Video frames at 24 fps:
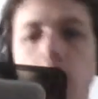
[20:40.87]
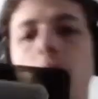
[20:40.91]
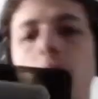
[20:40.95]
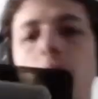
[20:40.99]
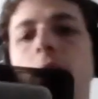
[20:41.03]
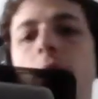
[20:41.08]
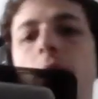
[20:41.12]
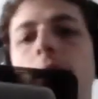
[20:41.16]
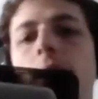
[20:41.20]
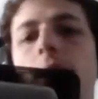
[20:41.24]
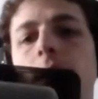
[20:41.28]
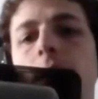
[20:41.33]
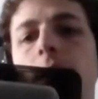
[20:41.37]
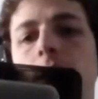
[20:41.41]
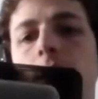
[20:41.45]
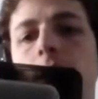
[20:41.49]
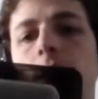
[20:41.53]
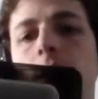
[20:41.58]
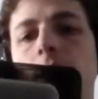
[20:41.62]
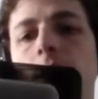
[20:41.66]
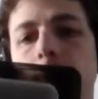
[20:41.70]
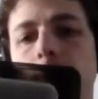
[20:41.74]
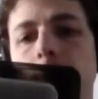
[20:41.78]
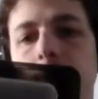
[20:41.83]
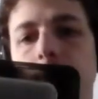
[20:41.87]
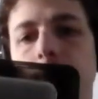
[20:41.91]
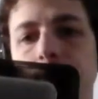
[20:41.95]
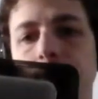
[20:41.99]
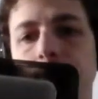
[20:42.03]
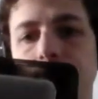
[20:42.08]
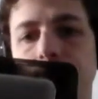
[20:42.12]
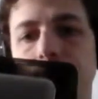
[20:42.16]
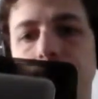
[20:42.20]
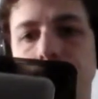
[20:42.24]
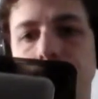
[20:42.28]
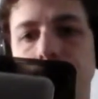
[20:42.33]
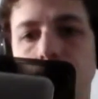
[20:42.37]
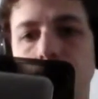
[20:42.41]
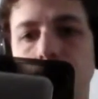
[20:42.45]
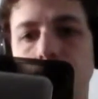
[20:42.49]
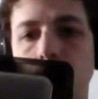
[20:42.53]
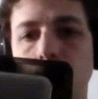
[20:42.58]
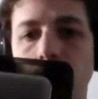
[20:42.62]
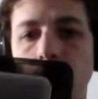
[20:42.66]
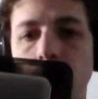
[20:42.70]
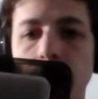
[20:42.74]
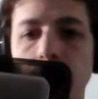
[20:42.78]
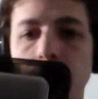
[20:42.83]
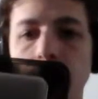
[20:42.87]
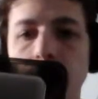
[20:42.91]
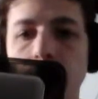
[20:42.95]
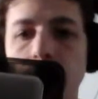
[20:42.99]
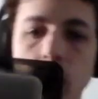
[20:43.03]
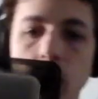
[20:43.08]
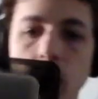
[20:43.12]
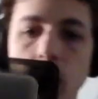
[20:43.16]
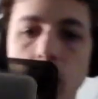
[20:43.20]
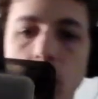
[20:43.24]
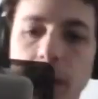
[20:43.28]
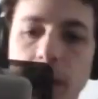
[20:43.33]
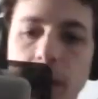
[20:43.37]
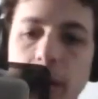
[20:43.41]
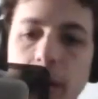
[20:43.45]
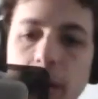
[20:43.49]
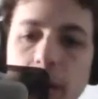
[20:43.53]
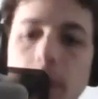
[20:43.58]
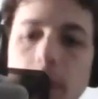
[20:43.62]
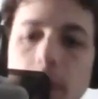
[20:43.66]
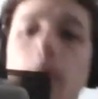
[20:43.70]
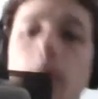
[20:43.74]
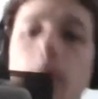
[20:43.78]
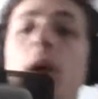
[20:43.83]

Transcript: And we start here.